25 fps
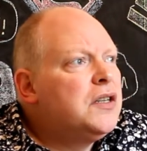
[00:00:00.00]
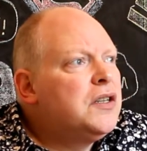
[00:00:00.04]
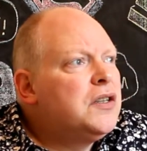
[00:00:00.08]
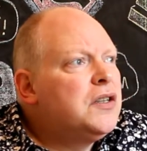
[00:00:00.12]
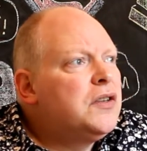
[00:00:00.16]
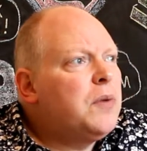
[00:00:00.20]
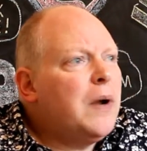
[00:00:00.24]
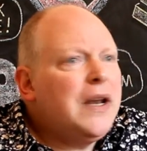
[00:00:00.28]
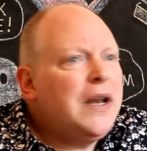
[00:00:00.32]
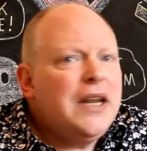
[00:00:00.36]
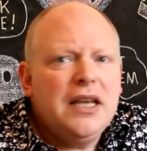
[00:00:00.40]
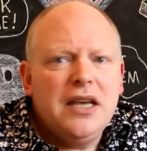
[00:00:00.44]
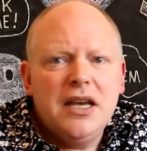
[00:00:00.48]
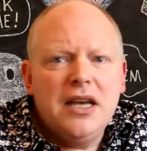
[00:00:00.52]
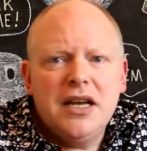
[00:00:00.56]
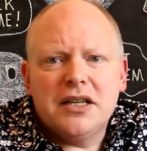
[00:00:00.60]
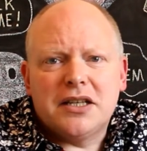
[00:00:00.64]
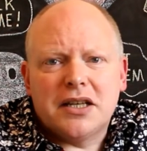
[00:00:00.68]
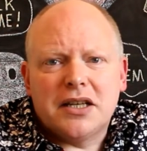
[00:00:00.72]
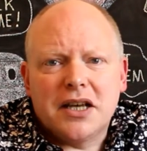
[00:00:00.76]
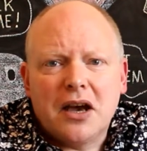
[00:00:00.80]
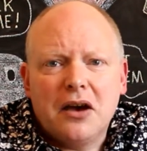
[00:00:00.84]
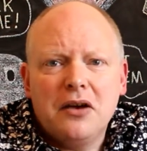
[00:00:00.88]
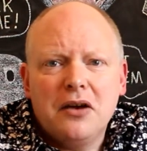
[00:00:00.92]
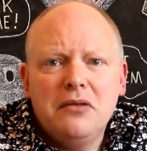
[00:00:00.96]
20 years
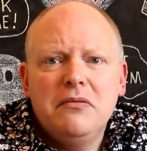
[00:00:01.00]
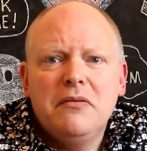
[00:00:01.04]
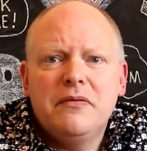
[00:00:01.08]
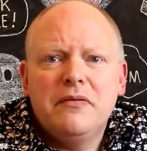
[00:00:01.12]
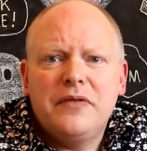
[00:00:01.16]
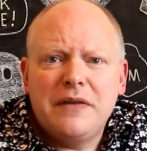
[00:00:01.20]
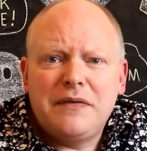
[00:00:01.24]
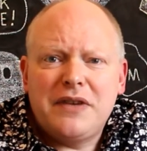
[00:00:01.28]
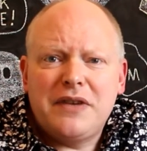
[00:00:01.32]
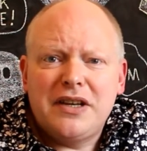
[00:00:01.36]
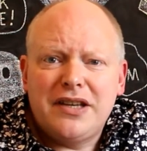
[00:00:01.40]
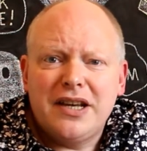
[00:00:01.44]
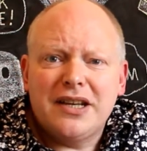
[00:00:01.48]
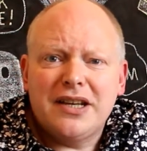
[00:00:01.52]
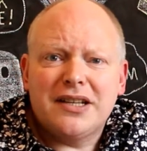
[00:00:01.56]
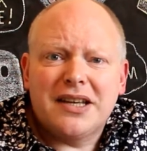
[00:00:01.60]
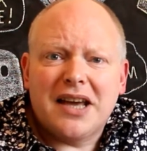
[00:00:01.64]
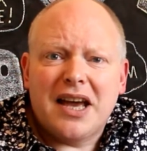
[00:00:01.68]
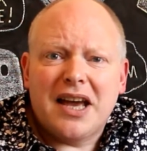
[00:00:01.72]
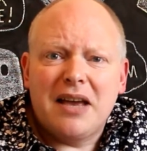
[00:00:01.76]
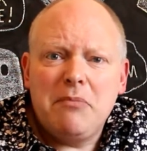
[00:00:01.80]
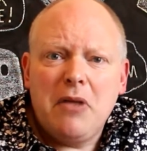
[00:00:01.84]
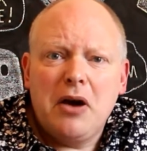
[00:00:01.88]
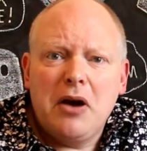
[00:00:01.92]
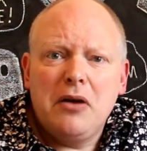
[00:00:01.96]
ago,
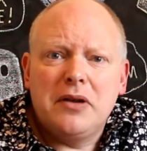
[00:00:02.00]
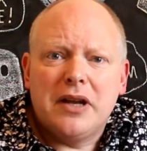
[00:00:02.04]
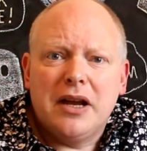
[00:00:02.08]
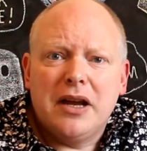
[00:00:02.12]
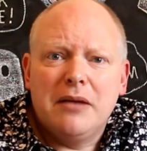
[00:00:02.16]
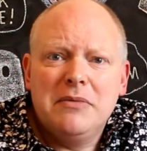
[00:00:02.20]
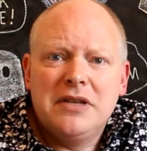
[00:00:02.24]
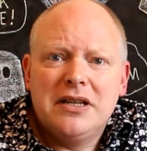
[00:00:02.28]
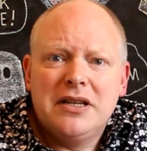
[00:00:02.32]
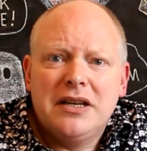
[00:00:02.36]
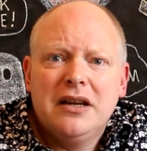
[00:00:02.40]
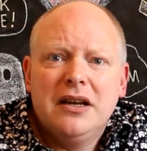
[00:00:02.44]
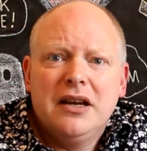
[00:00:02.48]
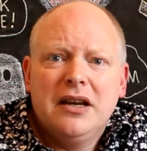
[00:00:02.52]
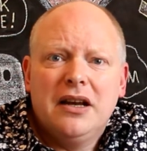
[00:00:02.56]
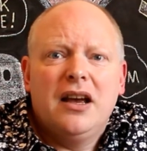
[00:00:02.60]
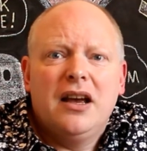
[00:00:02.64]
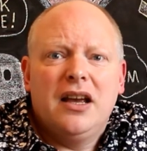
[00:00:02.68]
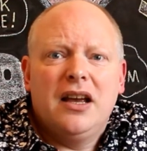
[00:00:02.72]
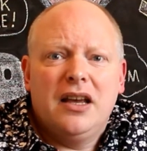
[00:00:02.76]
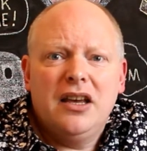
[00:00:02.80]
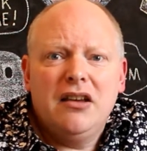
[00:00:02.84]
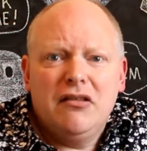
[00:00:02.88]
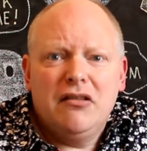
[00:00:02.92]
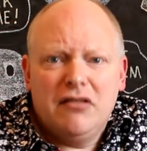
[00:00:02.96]
56k modems,
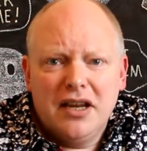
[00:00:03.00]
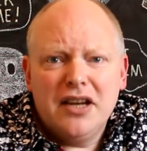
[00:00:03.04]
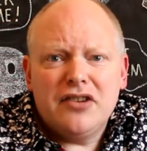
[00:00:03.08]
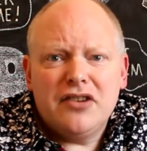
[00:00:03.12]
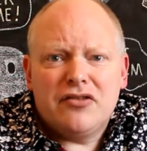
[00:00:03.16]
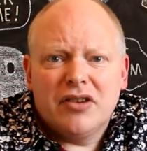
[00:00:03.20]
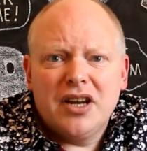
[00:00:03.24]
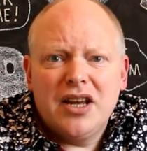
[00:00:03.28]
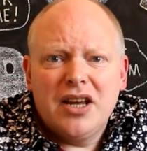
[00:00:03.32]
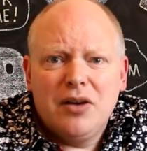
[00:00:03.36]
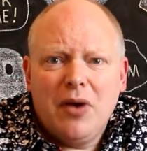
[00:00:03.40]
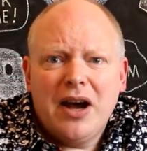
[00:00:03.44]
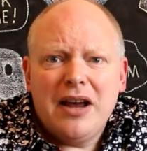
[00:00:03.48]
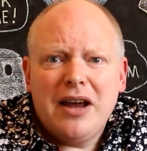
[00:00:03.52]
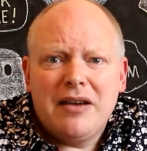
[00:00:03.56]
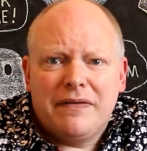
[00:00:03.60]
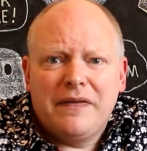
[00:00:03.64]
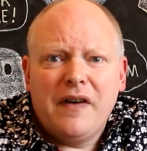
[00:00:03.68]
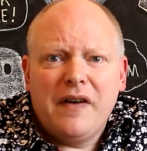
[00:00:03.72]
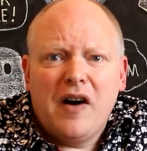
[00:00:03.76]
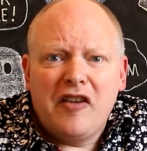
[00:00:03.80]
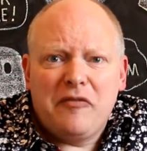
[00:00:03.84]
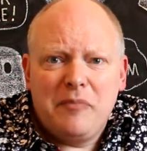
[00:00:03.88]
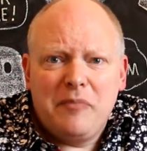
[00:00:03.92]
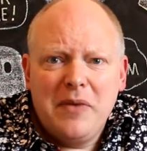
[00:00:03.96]
you'd literally wait
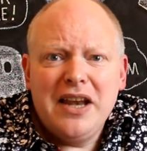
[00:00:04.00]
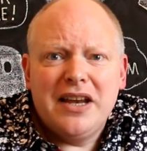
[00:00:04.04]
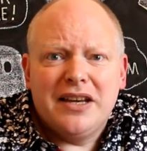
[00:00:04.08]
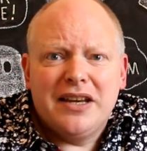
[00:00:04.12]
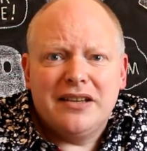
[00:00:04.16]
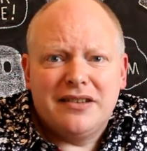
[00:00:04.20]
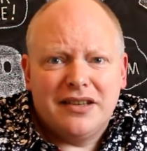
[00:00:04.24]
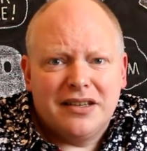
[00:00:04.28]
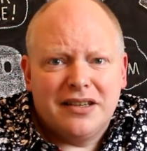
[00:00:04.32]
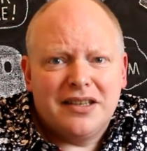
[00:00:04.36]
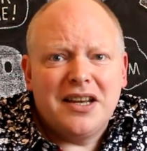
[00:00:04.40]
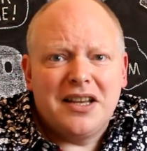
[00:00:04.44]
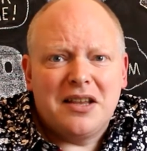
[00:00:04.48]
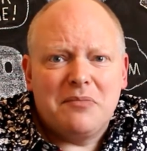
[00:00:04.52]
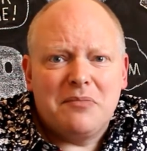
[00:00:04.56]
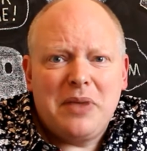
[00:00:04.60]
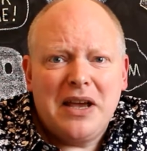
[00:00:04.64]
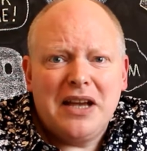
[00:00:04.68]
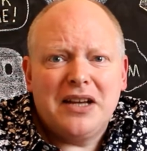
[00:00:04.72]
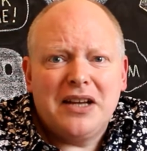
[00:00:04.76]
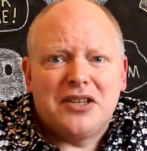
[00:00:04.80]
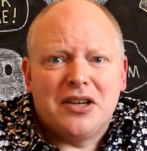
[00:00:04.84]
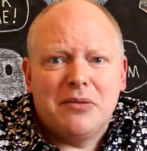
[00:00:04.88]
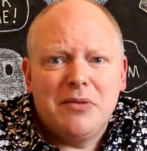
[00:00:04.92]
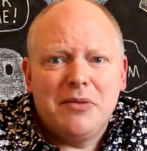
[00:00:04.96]
5 minutes to see the
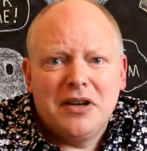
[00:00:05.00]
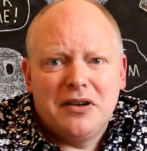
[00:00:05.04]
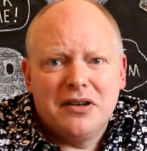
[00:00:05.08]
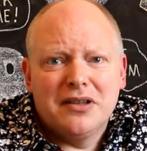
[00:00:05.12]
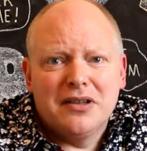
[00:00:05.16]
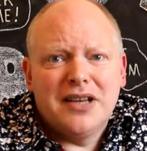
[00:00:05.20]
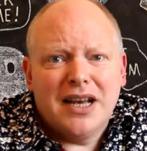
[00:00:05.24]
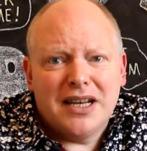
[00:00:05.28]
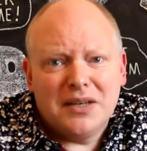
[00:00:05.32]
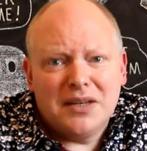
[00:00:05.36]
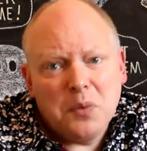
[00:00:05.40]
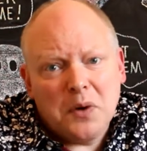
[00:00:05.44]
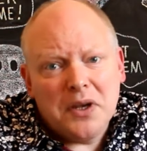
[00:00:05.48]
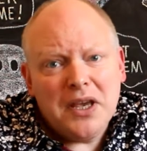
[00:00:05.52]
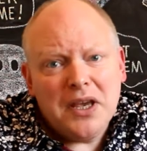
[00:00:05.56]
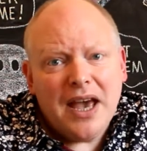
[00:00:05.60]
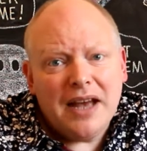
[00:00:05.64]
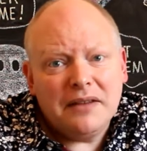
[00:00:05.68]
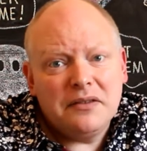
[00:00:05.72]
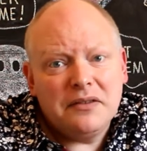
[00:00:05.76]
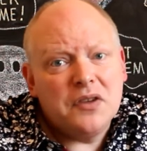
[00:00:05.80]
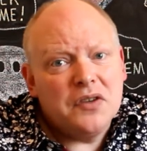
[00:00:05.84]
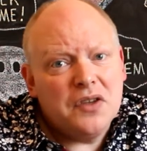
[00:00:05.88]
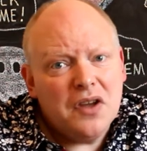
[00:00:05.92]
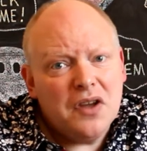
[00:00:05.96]
picture because that's what you
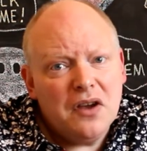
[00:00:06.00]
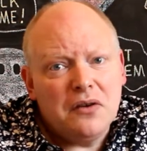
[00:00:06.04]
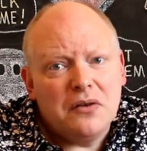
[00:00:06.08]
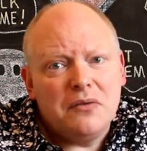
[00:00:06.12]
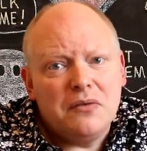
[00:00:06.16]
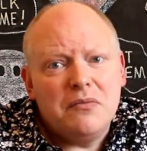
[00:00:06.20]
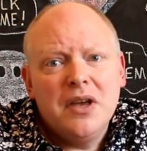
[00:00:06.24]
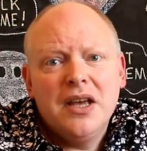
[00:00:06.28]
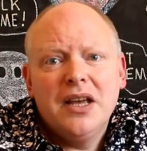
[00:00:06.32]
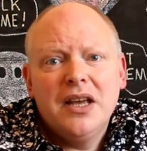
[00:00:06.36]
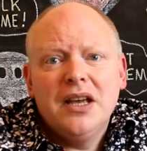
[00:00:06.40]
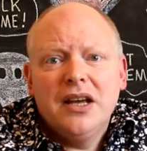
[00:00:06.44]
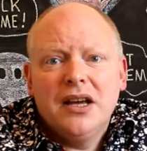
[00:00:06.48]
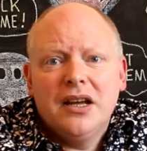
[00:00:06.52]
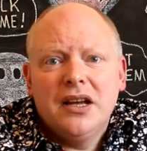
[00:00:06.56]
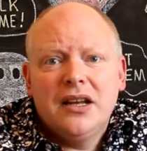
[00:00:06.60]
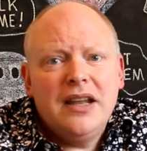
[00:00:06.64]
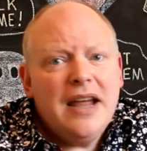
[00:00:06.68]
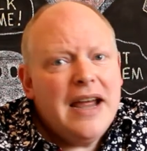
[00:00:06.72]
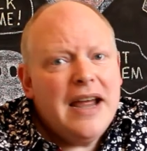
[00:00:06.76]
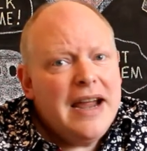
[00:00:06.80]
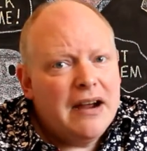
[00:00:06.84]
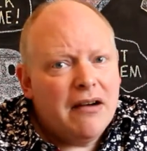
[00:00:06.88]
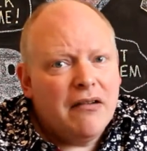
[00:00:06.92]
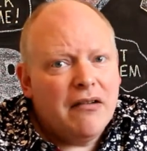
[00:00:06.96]
had to do.
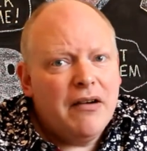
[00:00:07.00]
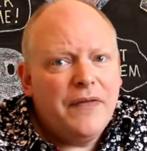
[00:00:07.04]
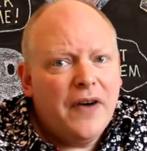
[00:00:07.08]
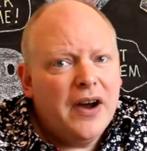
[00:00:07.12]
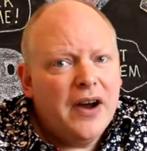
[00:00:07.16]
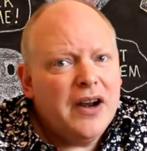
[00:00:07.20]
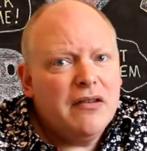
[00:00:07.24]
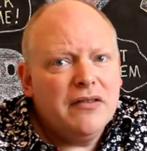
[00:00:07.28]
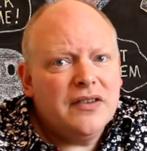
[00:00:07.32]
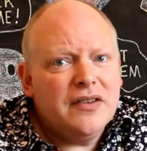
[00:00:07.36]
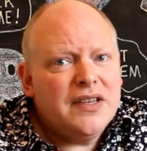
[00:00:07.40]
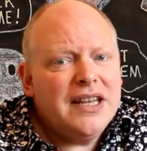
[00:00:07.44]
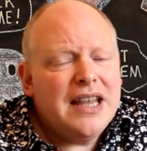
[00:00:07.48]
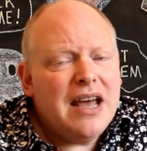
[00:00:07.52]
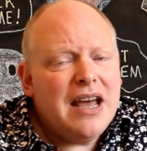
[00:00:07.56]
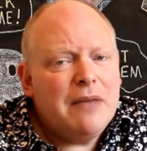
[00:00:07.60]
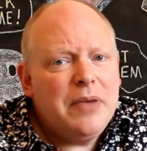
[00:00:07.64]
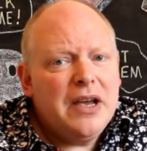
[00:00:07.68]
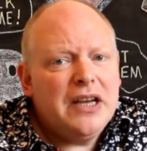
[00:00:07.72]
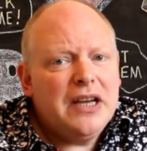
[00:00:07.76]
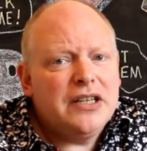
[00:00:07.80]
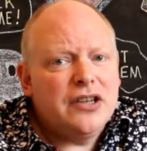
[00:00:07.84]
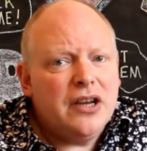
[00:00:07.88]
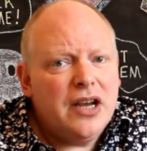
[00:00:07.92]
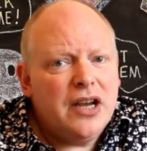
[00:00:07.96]
Now, if I don't see that
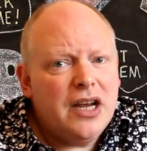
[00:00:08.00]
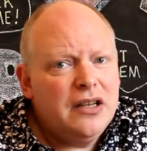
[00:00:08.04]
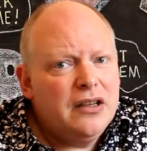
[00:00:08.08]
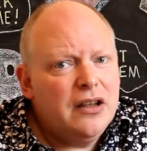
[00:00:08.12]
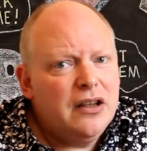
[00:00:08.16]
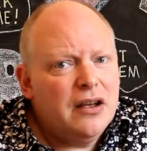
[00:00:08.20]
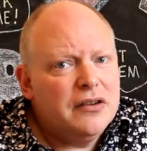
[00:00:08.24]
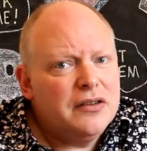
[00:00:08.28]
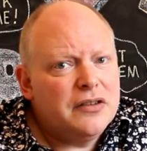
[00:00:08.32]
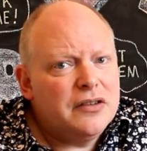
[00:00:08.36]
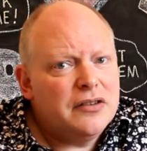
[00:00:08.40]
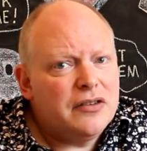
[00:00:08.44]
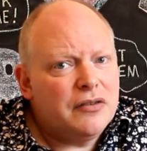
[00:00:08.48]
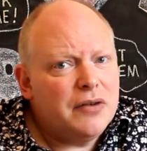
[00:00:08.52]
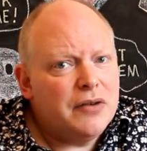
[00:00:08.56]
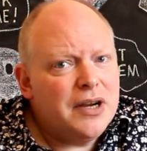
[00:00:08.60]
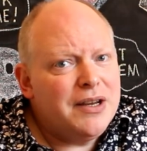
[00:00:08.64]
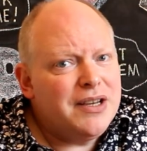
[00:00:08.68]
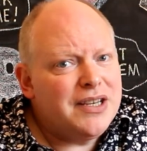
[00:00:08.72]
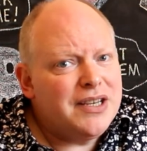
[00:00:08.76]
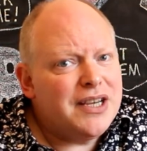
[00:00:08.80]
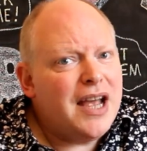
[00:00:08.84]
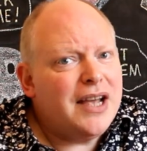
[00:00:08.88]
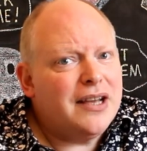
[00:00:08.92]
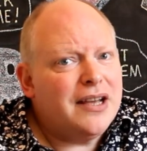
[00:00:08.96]
picture in those 3
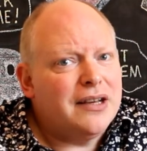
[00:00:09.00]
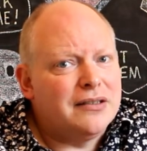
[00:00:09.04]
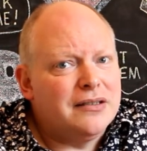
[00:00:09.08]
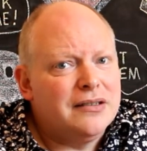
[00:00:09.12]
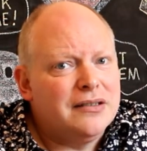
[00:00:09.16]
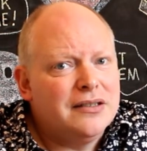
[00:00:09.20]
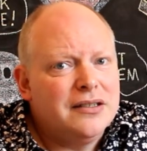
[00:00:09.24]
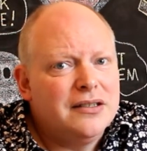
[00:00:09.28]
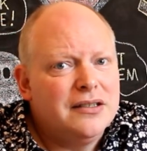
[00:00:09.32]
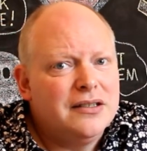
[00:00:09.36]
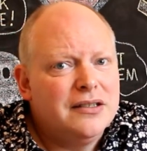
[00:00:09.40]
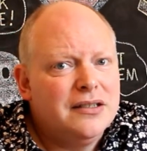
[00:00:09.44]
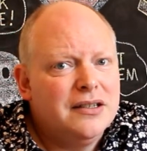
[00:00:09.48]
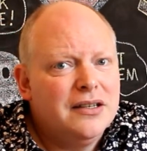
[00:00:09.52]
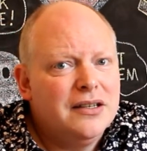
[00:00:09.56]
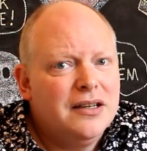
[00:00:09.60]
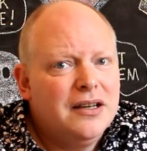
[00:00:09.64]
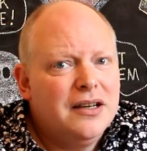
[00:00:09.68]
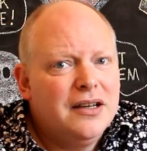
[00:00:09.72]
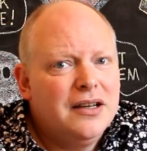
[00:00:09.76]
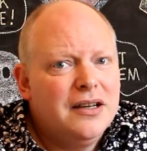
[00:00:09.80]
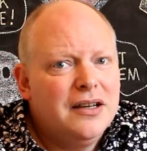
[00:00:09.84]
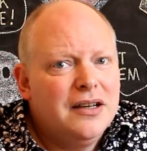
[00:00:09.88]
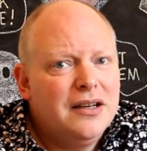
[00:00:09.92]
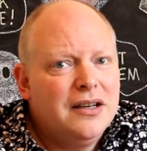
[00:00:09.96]
seconds,
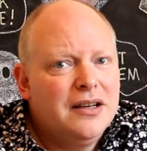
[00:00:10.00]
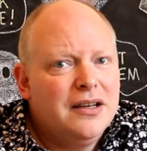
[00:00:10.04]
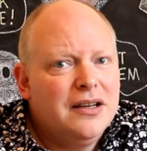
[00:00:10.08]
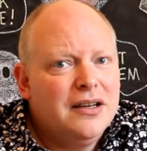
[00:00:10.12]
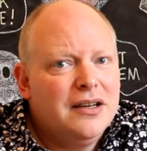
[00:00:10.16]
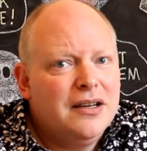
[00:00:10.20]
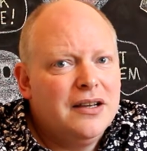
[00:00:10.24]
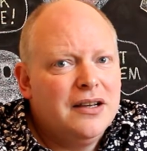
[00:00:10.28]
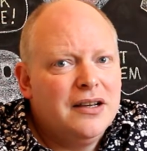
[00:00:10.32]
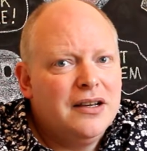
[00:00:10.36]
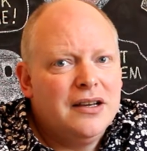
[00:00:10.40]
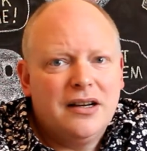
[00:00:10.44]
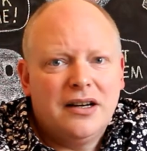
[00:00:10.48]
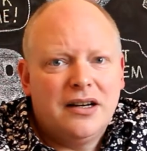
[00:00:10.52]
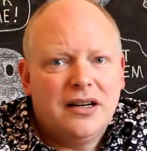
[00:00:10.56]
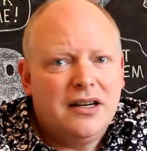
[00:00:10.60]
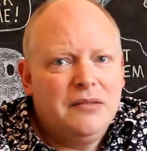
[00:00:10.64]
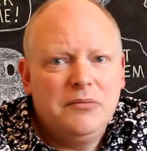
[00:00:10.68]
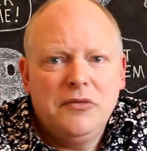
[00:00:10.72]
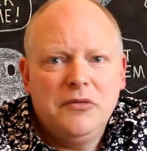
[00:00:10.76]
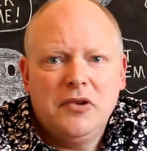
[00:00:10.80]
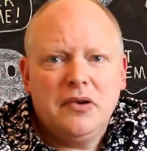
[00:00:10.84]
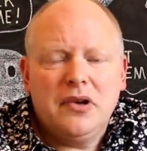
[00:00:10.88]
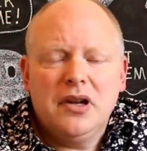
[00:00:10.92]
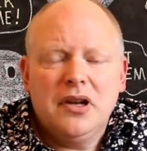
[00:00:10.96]
I'm
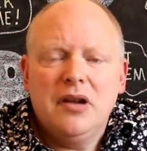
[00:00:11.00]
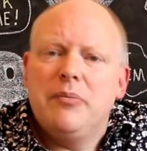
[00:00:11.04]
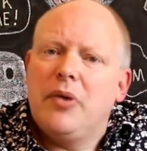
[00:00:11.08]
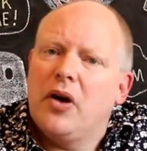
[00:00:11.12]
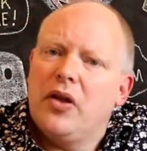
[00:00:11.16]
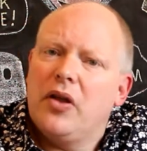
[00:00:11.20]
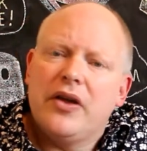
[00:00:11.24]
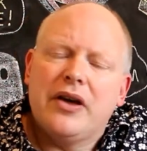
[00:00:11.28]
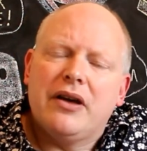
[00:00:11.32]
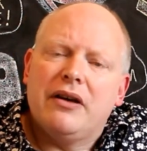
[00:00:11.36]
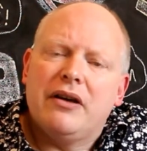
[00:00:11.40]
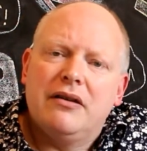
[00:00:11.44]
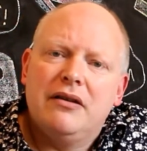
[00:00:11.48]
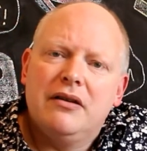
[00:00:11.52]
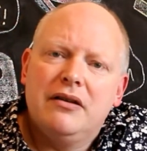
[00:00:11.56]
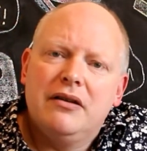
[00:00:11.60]
not going to bother.